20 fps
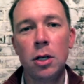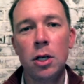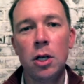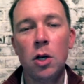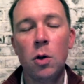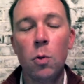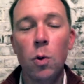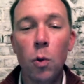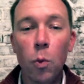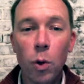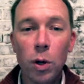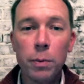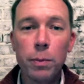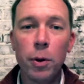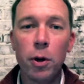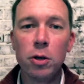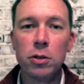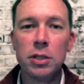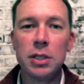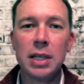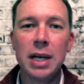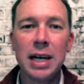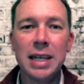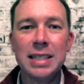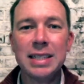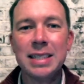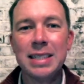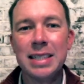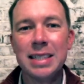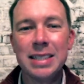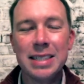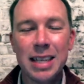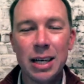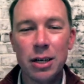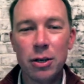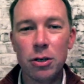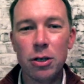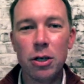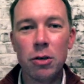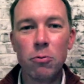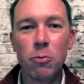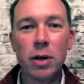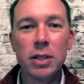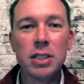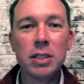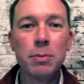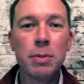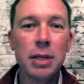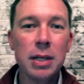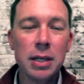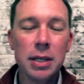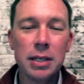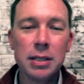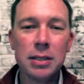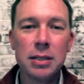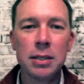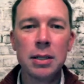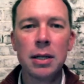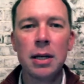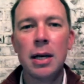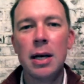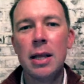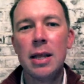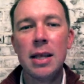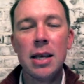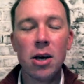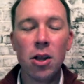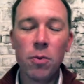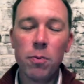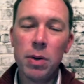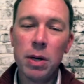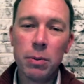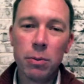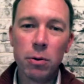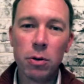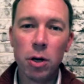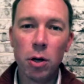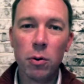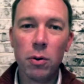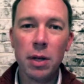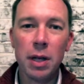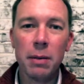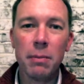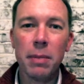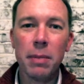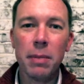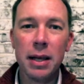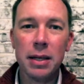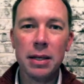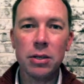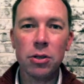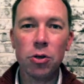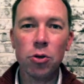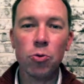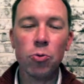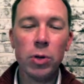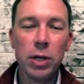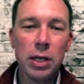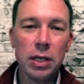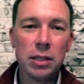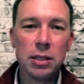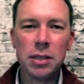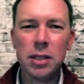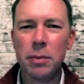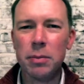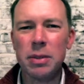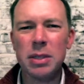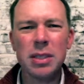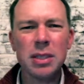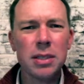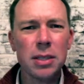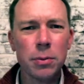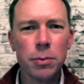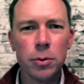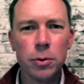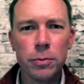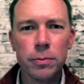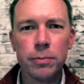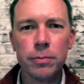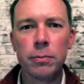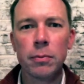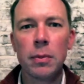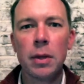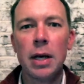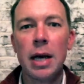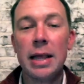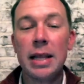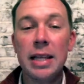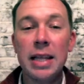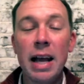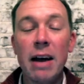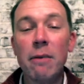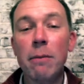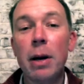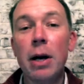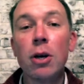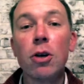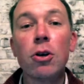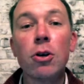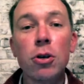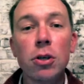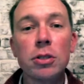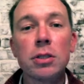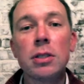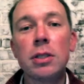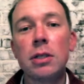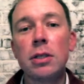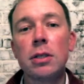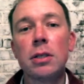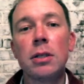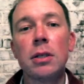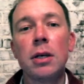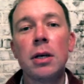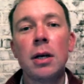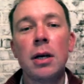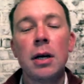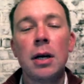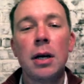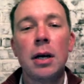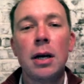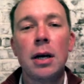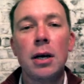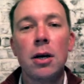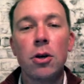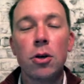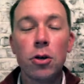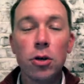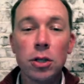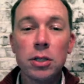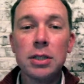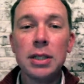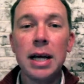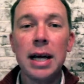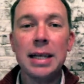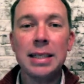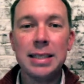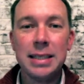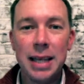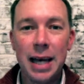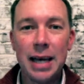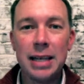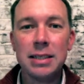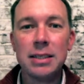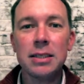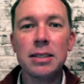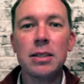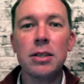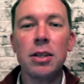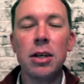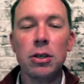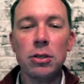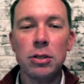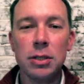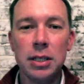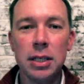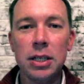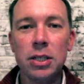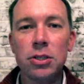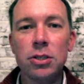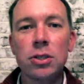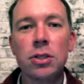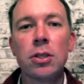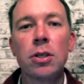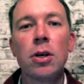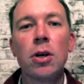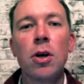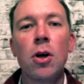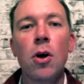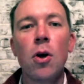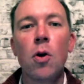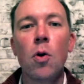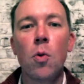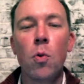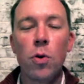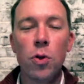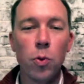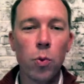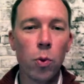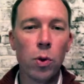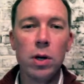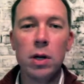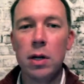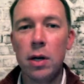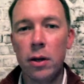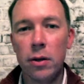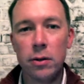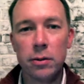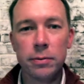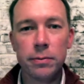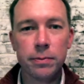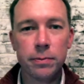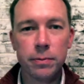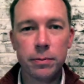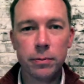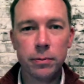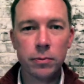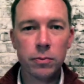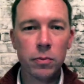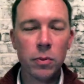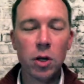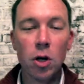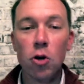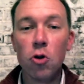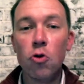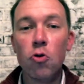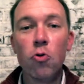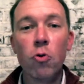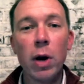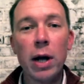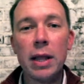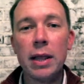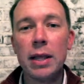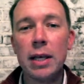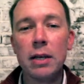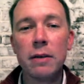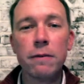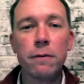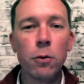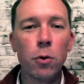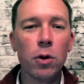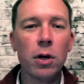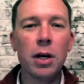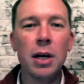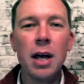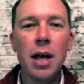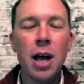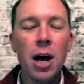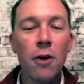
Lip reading: where one person kind of sends out a recipe list, the other people go and they buy the ingredients, something simple, then everybody cooks and tastes their dish with one another. A great thing for a